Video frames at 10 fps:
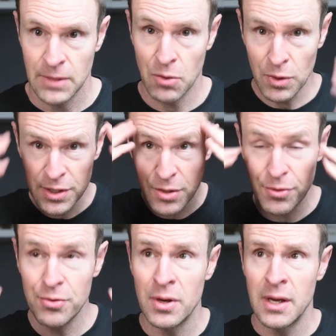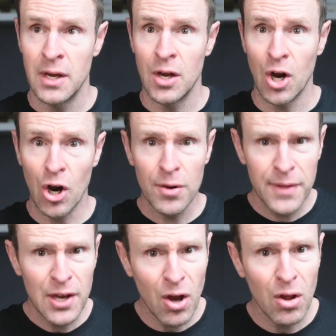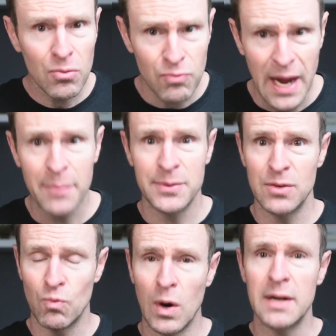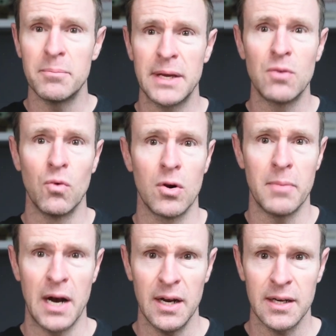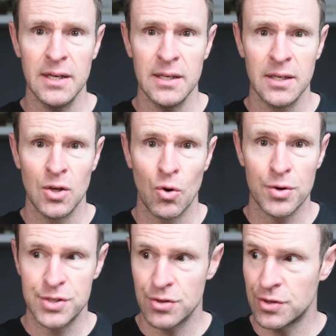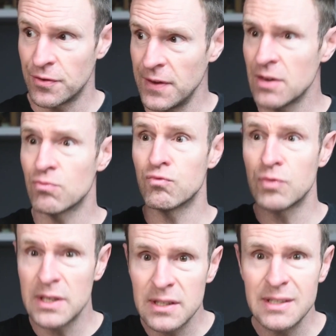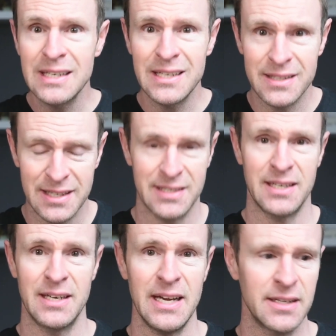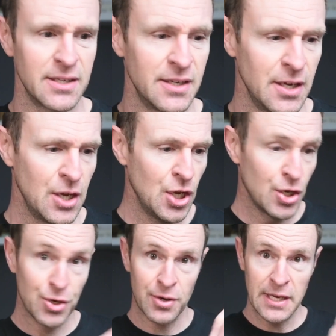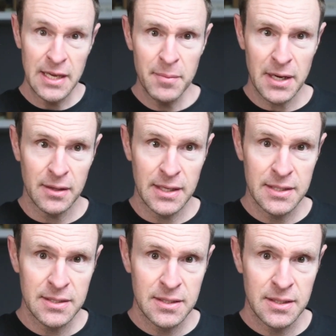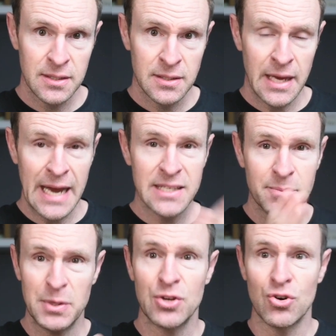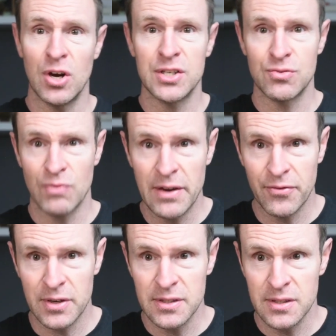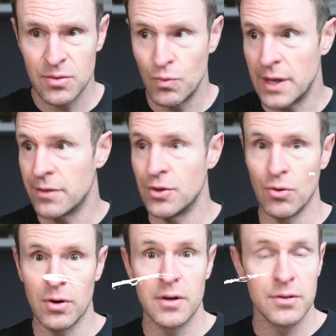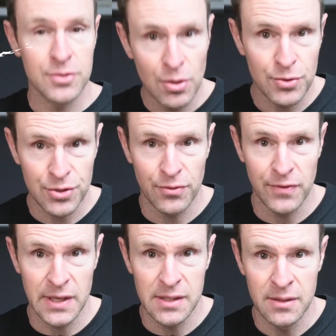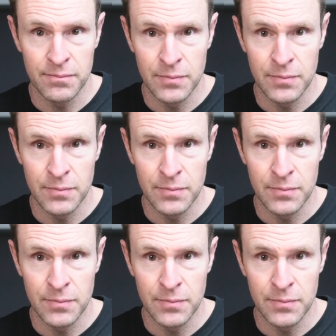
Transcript: Now I want you to go through, are they all wrapped in one big warm hug, or is your sphere really disconnected? Your email list hasn't been cross-referenced with your social feed.